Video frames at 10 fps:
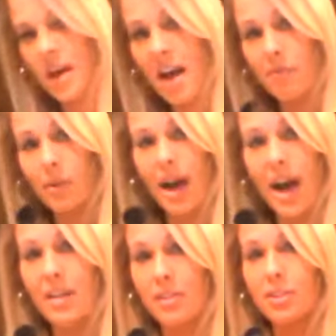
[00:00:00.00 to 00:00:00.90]

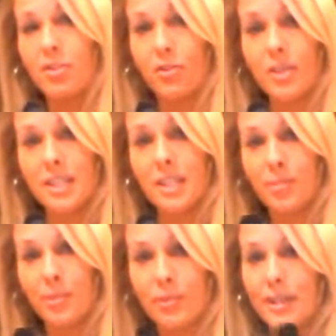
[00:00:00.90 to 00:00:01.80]
FYI, there's 3
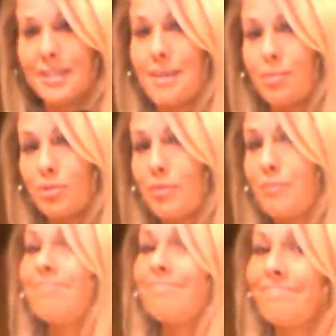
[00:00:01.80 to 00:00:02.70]
teaspoons in a tablespoon.